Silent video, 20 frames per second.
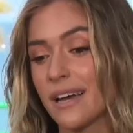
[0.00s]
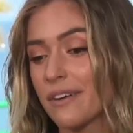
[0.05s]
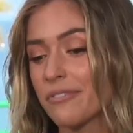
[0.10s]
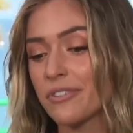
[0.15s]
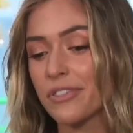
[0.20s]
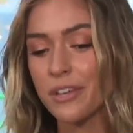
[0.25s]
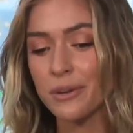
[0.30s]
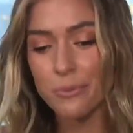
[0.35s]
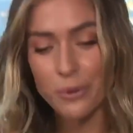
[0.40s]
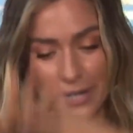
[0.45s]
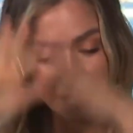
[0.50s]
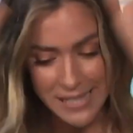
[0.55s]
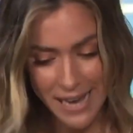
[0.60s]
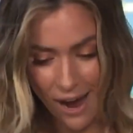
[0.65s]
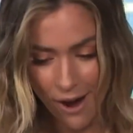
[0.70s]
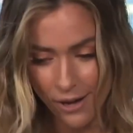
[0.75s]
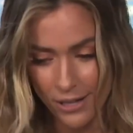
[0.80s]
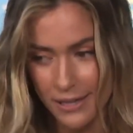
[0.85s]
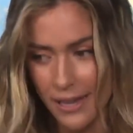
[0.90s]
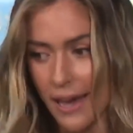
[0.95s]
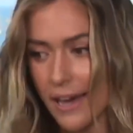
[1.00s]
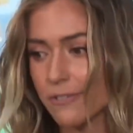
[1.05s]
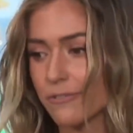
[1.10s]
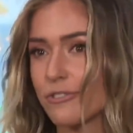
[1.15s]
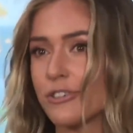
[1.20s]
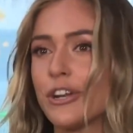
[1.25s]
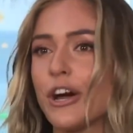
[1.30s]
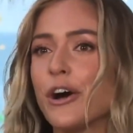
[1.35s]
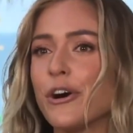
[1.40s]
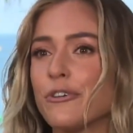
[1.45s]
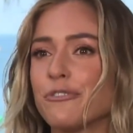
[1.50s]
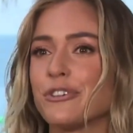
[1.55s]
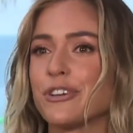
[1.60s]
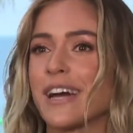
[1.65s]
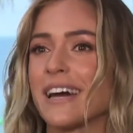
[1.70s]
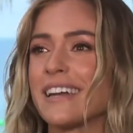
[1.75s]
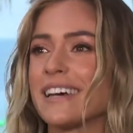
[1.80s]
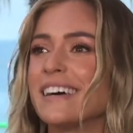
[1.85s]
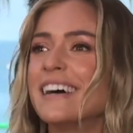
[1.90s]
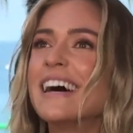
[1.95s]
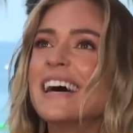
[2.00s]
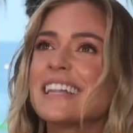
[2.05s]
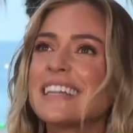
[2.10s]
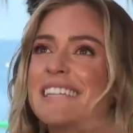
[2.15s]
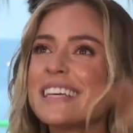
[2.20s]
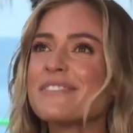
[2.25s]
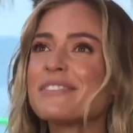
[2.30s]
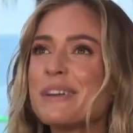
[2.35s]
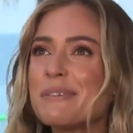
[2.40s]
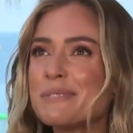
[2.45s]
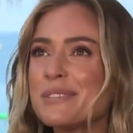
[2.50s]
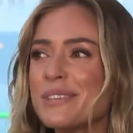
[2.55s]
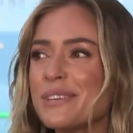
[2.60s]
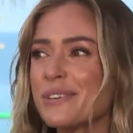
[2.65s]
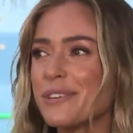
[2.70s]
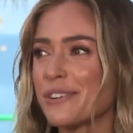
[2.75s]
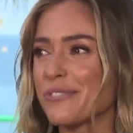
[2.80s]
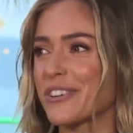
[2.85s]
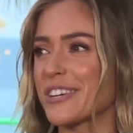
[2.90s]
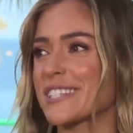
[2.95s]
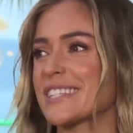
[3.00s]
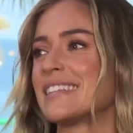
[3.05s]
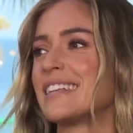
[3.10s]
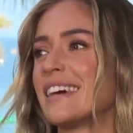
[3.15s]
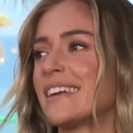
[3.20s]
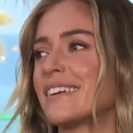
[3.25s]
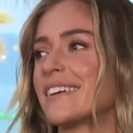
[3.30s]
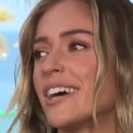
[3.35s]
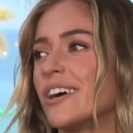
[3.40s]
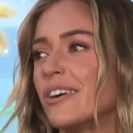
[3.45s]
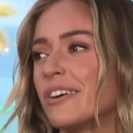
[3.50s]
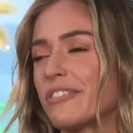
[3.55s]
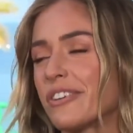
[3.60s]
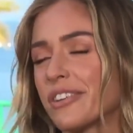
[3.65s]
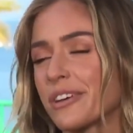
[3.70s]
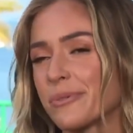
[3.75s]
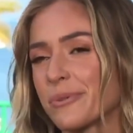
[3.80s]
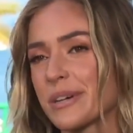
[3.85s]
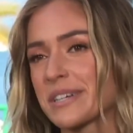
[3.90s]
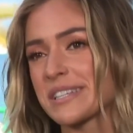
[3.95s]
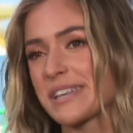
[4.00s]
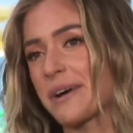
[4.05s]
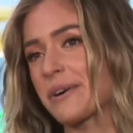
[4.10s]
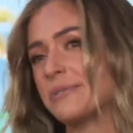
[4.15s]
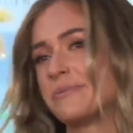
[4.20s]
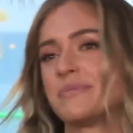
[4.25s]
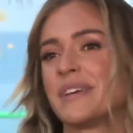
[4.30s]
Everything works out in life, you know? If you kind of leave it up to the universe and let it go, everything works out.